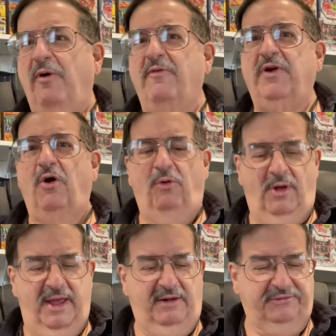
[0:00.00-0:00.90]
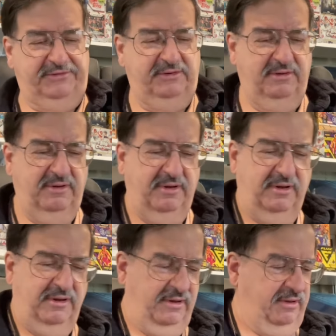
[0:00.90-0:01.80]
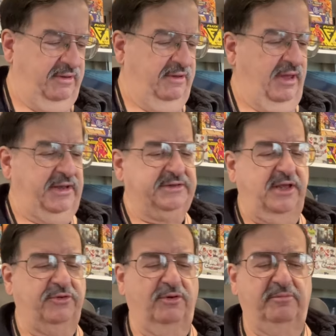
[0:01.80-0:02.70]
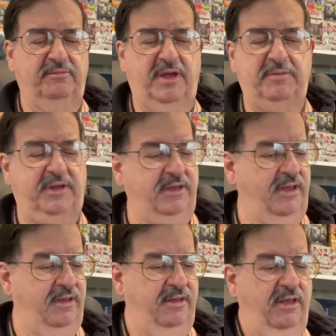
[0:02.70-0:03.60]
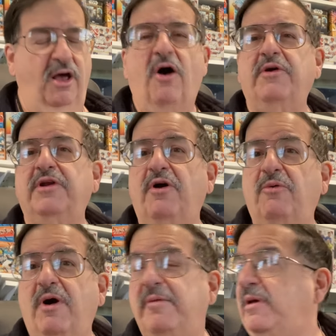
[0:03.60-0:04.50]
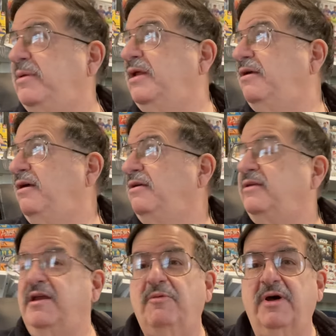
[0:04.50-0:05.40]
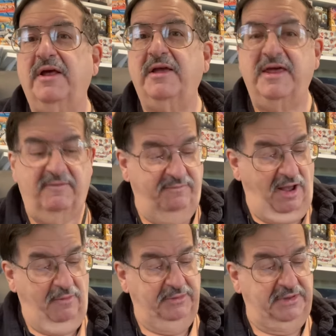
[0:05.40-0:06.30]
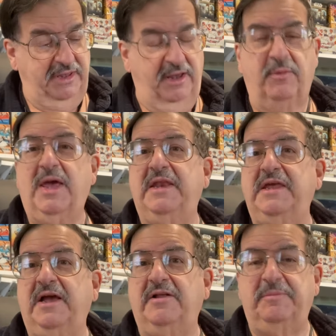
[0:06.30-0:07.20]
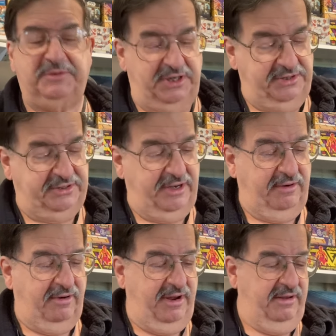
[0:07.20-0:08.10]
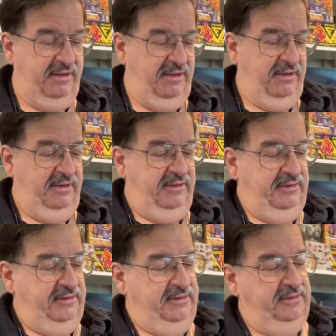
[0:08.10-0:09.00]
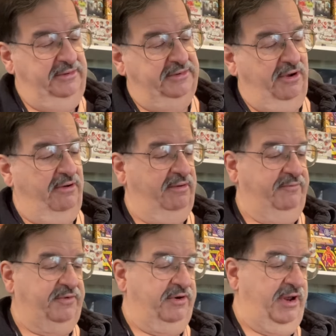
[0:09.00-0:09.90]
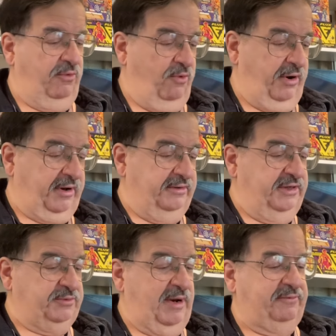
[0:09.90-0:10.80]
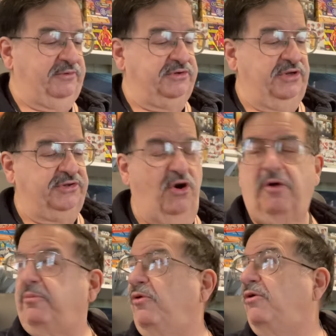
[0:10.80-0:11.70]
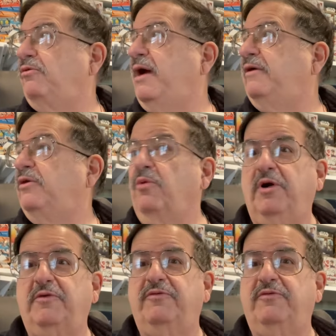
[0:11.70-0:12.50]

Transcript: over the whole house. I guess they thought maybe, you know why? Maybe they didn't want to get involved with we had the eclipse yesterday, right? So if they're there working this way, if there's a tarp all around the work